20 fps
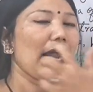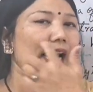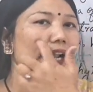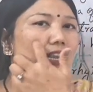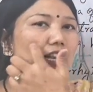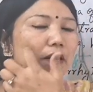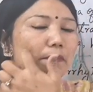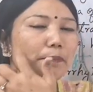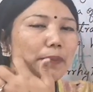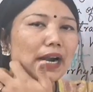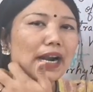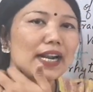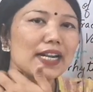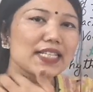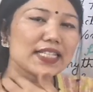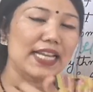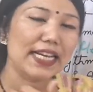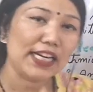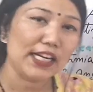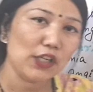And in
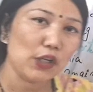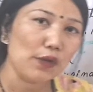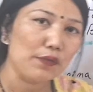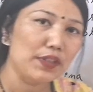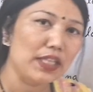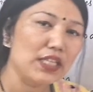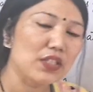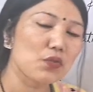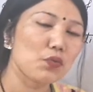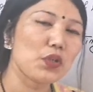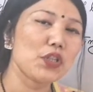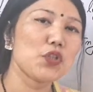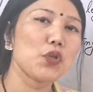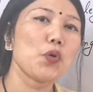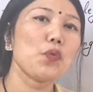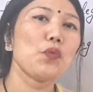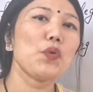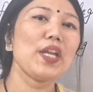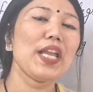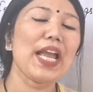part 2nd of this
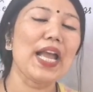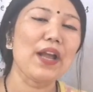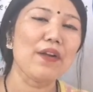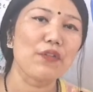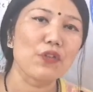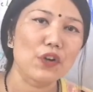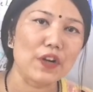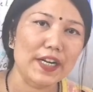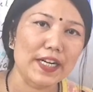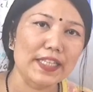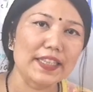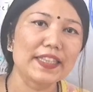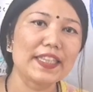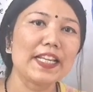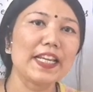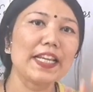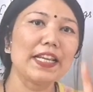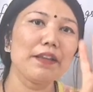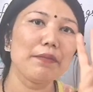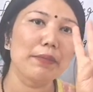video, we have read
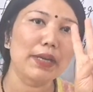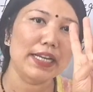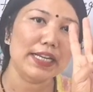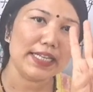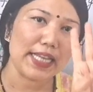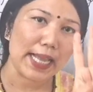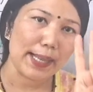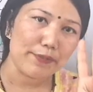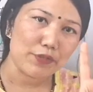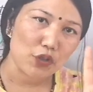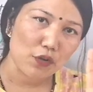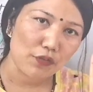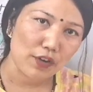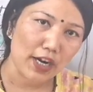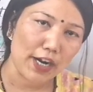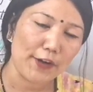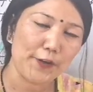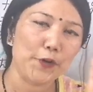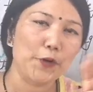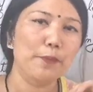3 main types
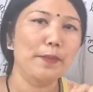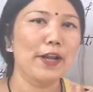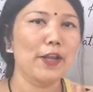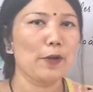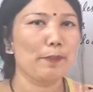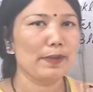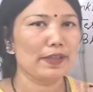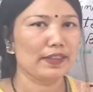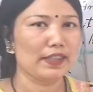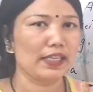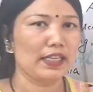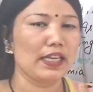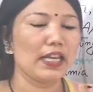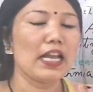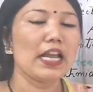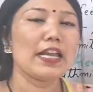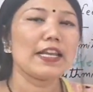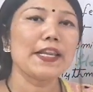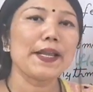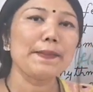of cardiomyopathy.
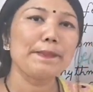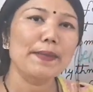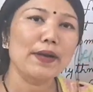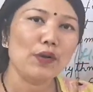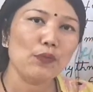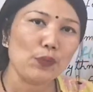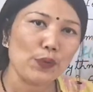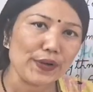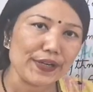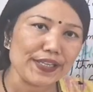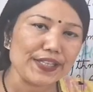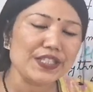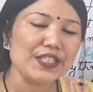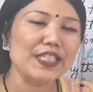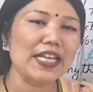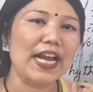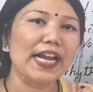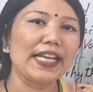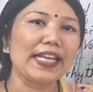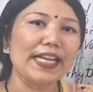Number 1 is
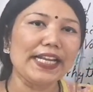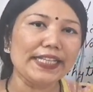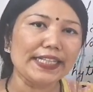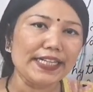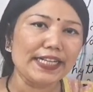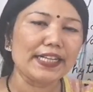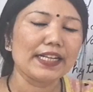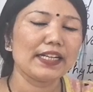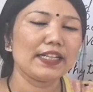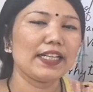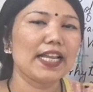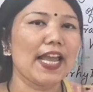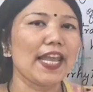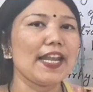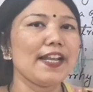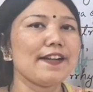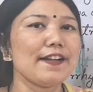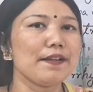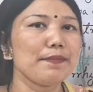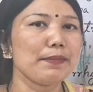dilated.
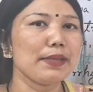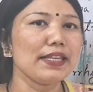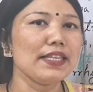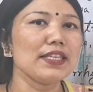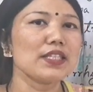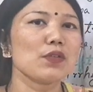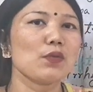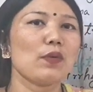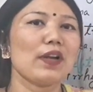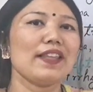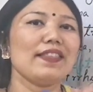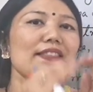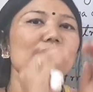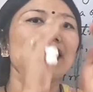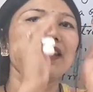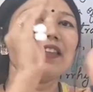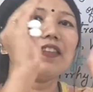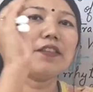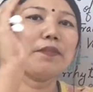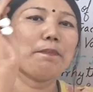Dilated means when
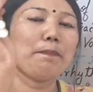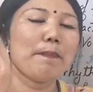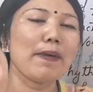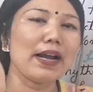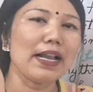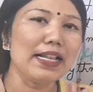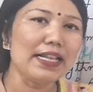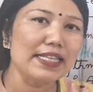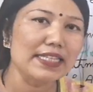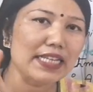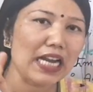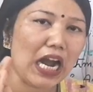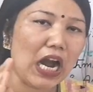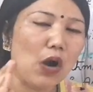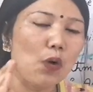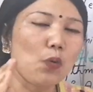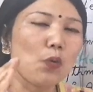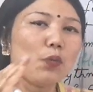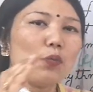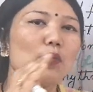there is bulge
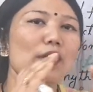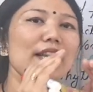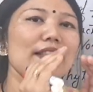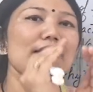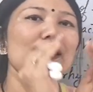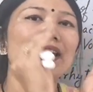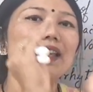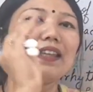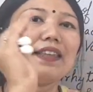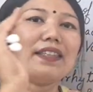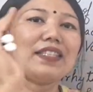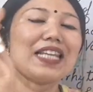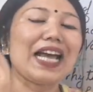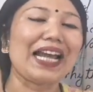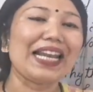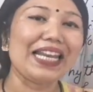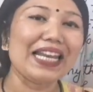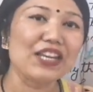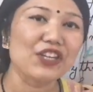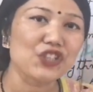out, when there is
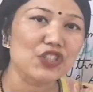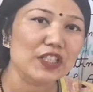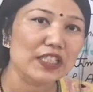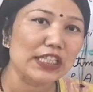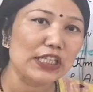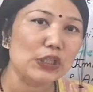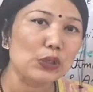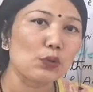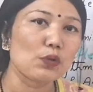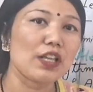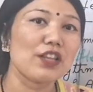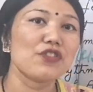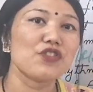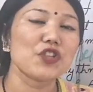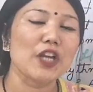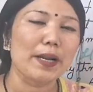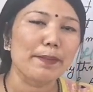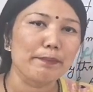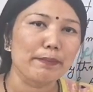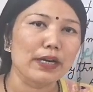dilation into the
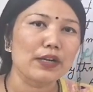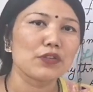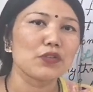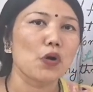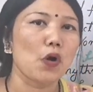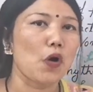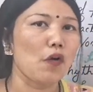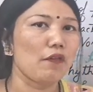chambers